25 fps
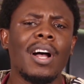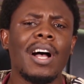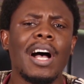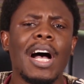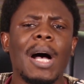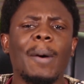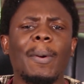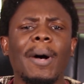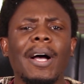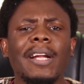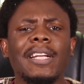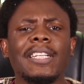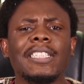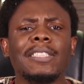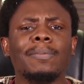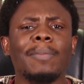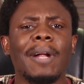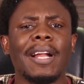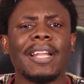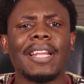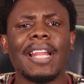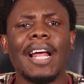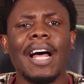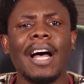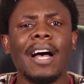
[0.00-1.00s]
about this
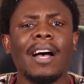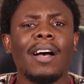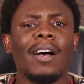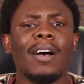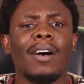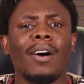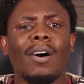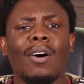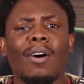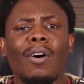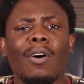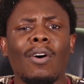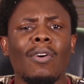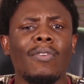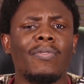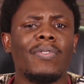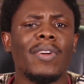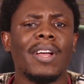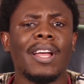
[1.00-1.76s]
matter of